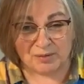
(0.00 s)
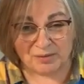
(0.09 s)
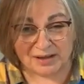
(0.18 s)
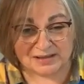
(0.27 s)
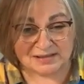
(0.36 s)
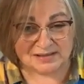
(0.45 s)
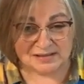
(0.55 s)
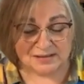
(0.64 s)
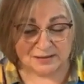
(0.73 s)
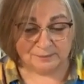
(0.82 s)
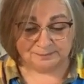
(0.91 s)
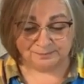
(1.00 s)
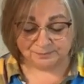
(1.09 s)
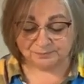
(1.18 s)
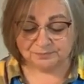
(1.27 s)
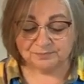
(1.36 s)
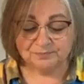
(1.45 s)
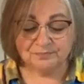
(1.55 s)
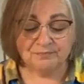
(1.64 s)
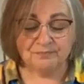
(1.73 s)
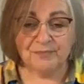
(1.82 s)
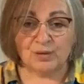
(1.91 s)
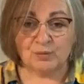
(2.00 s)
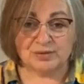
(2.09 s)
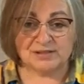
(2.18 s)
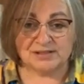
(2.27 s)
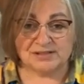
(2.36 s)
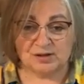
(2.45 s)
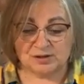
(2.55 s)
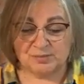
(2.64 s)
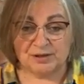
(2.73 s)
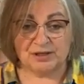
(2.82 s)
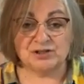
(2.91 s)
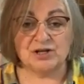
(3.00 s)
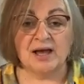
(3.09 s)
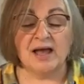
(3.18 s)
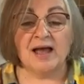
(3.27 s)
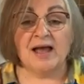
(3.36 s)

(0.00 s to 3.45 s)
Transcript: why Popeye existed, was to sell spinach.